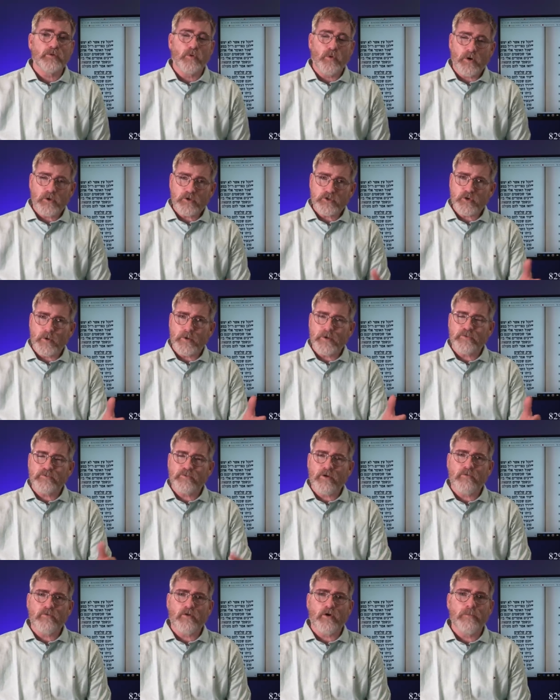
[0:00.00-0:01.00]
or join
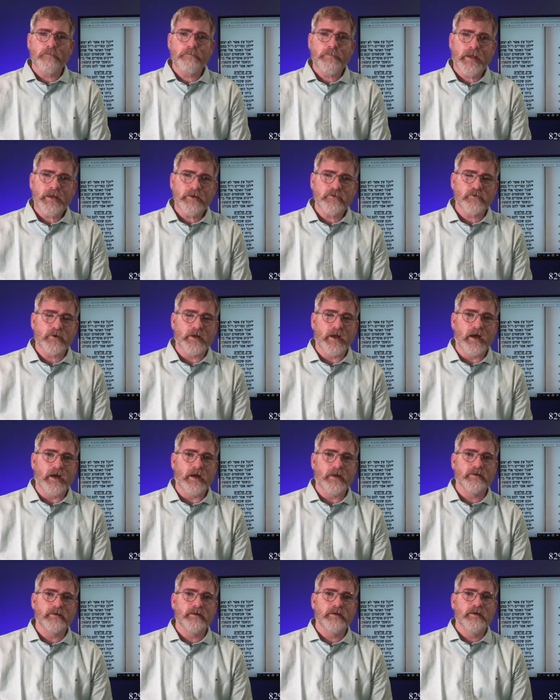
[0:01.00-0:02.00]
us over on
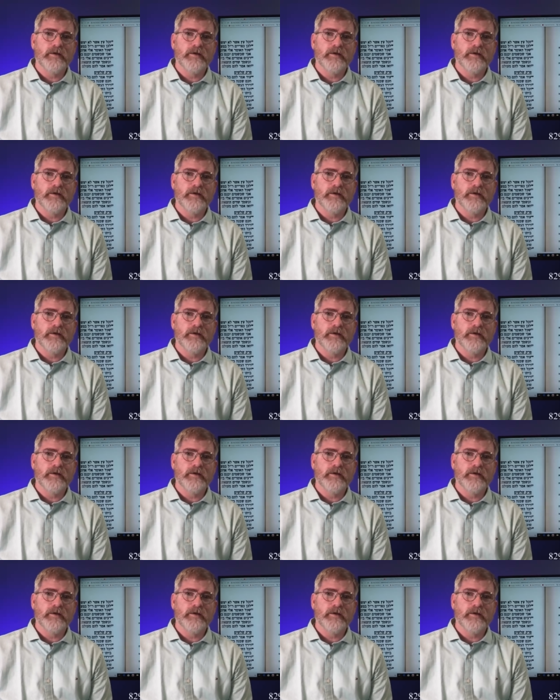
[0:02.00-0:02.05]
Patreon.